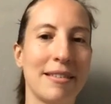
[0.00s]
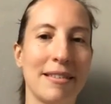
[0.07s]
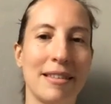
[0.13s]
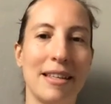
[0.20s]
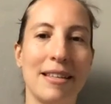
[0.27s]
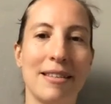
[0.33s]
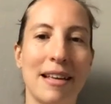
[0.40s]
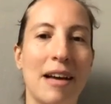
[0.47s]

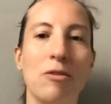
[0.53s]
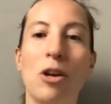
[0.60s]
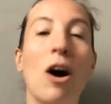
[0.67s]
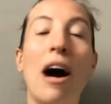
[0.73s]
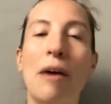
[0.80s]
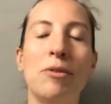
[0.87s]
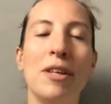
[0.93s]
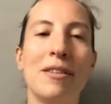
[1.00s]
is,
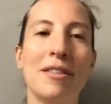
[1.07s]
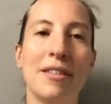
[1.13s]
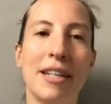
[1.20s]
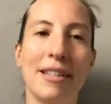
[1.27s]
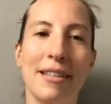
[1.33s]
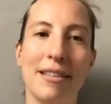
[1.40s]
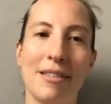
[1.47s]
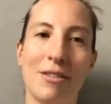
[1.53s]
how the
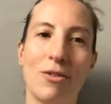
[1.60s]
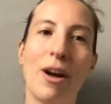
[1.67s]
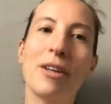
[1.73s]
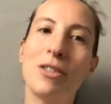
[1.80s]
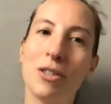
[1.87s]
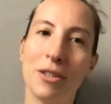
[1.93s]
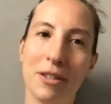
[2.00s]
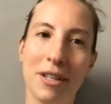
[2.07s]
internet is
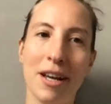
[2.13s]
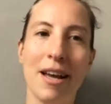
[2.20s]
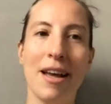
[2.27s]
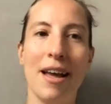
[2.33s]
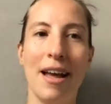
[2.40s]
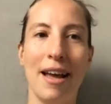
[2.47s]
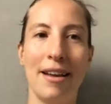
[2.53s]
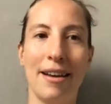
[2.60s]
structured,
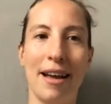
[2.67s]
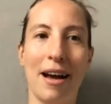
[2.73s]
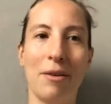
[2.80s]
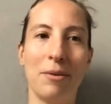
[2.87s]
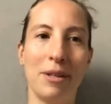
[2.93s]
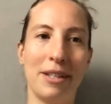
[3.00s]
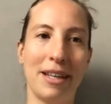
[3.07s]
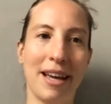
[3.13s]
and
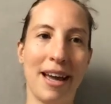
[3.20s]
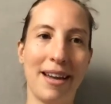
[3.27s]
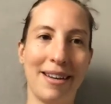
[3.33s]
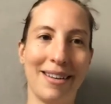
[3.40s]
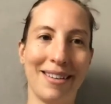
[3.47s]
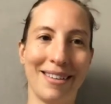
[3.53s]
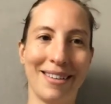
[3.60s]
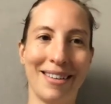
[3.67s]
how it
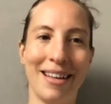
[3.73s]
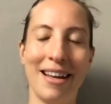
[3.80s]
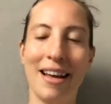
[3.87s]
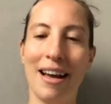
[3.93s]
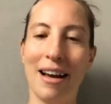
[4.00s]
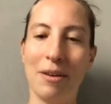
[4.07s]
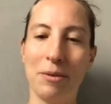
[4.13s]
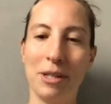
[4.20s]

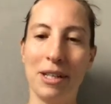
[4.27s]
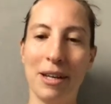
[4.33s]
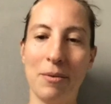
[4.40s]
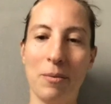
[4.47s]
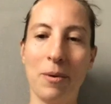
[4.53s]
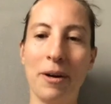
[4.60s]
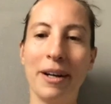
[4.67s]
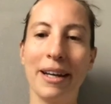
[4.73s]

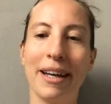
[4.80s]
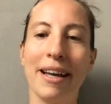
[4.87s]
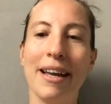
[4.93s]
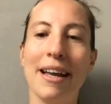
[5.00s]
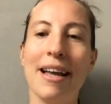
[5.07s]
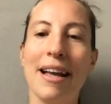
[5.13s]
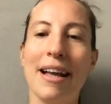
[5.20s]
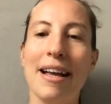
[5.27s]
can work.
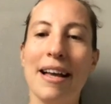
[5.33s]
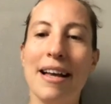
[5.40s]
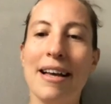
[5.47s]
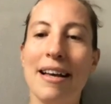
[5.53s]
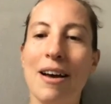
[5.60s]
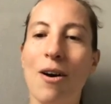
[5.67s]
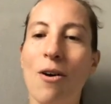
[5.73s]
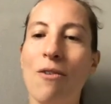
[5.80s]

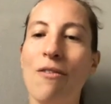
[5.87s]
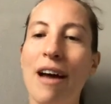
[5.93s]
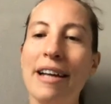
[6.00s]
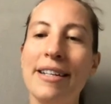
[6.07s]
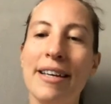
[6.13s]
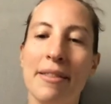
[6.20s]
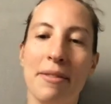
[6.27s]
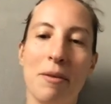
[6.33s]

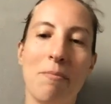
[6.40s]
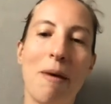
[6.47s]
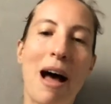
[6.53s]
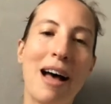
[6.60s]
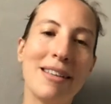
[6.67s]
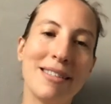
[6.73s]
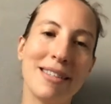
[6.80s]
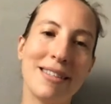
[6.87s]
Already in the
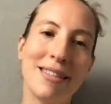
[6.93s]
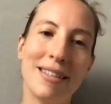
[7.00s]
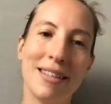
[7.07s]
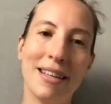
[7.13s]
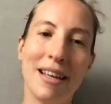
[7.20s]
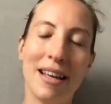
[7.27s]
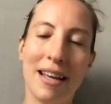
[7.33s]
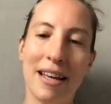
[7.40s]
past,
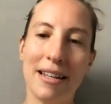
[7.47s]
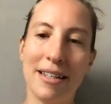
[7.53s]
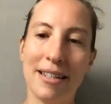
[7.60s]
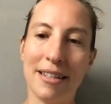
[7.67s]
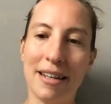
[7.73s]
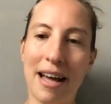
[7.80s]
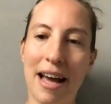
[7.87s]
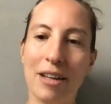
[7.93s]
and
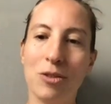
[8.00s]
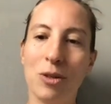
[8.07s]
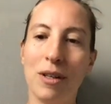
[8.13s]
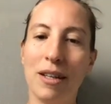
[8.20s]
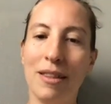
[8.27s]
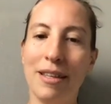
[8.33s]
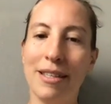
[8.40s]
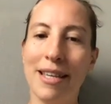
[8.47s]

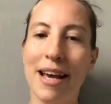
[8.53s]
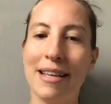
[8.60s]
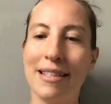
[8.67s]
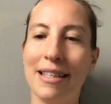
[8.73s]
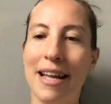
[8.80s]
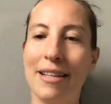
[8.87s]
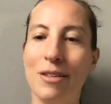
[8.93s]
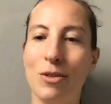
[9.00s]
actually this
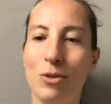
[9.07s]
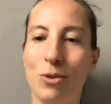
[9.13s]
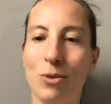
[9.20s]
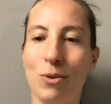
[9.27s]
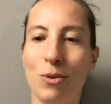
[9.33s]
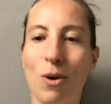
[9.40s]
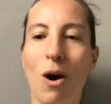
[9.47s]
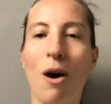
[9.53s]
has led
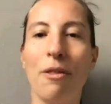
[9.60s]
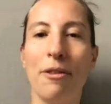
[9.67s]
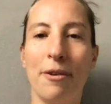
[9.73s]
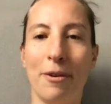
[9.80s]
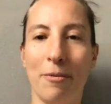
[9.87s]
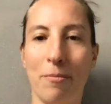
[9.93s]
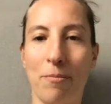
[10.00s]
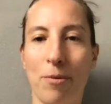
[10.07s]
to
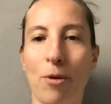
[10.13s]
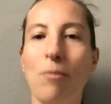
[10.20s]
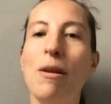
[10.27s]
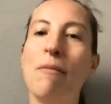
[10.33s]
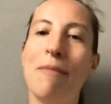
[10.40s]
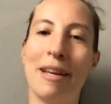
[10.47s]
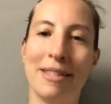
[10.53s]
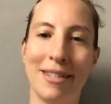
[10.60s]
other
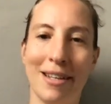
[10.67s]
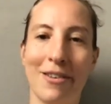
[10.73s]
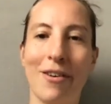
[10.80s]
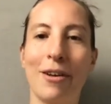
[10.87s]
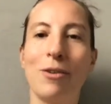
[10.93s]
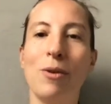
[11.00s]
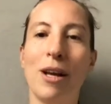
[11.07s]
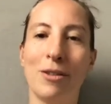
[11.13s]
problematic
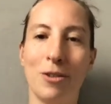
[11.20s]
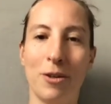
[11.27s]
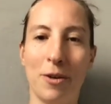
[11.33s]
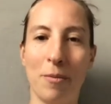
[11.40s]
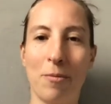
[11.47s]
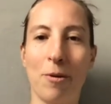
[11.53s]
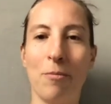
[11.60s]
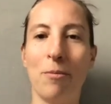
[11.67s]

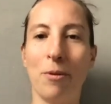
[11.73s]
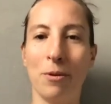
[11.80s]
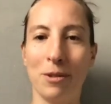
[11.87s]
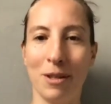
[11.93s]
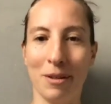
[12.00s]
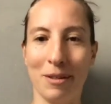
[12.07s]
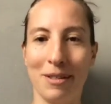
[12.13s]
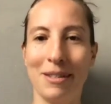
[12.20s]
regulatory
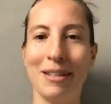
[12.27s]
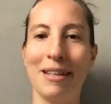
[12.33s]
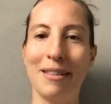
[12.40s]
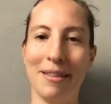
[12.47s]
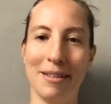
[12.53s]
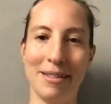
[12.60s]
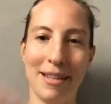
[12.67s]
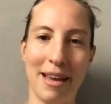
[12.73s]
proposals
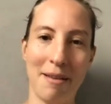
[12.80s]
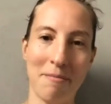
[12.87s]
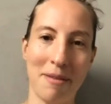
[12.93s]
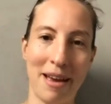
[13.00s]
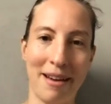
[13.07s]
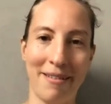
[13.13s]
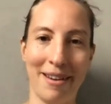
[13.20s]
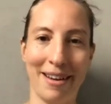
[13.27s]
in the same
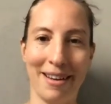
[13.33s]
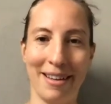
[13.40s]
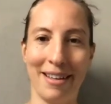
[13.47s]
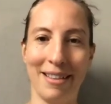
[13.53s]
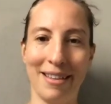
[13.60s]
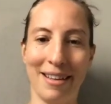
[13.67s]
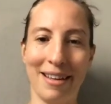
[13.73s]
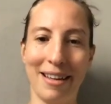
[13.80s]
area
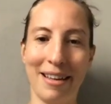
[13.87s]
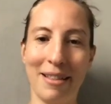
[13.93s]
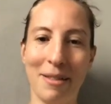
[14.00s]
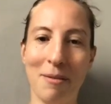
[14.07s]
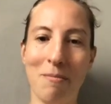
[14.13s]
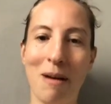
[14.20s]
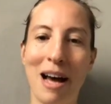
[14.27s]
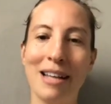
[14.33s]
in
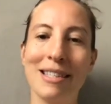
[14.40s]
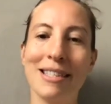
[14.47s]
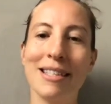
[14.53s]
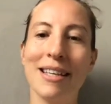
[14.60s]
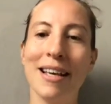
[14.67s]
the past,